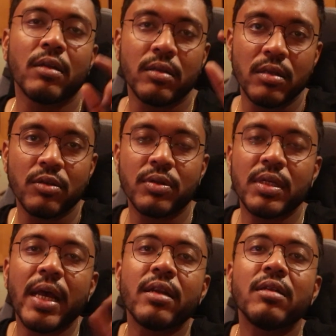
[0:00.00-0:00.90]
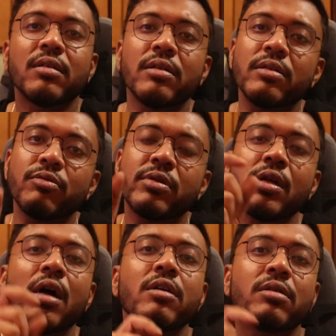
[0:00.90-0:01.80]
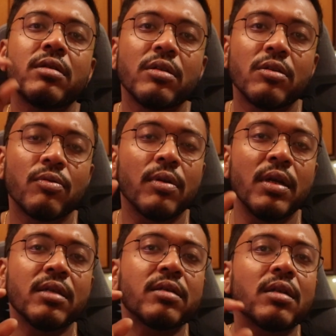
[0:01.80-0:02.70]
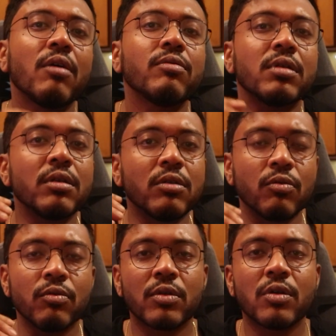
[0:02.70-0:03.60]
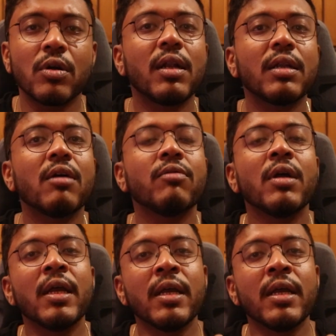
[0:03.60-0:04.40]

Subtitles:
Since you sign in, since you search, since you list down, since you scroll down,